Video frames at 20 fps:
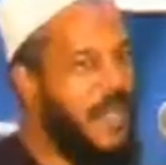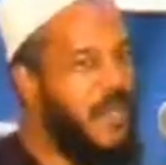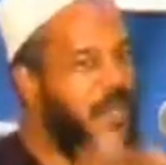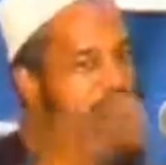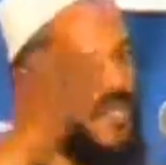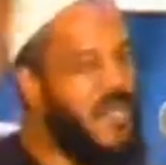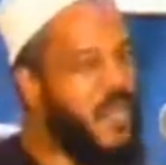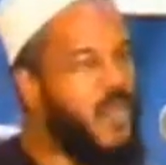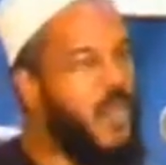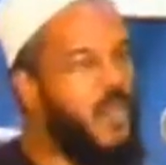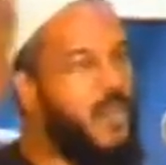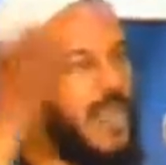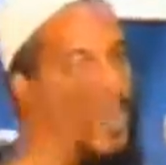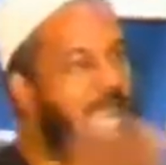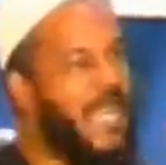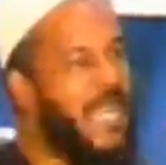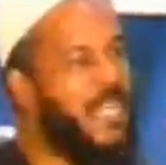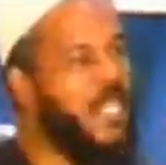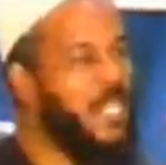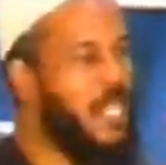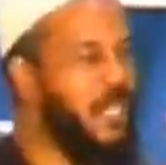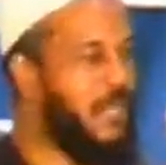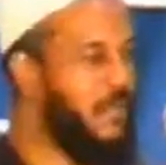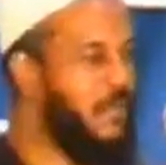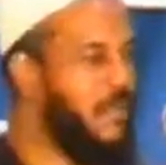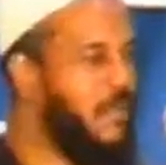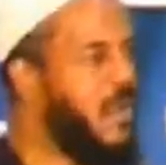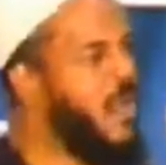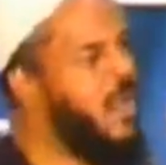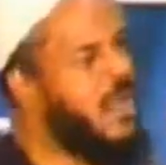There is a correlation.
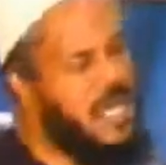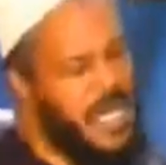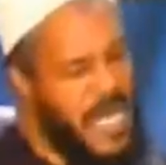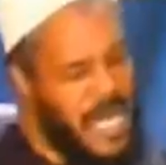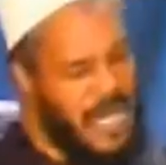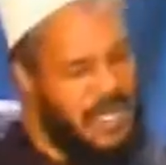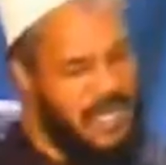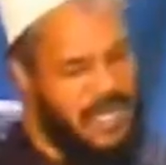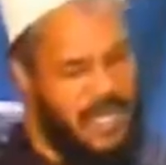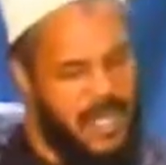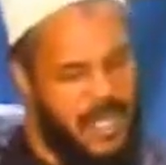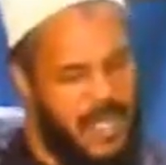Yes,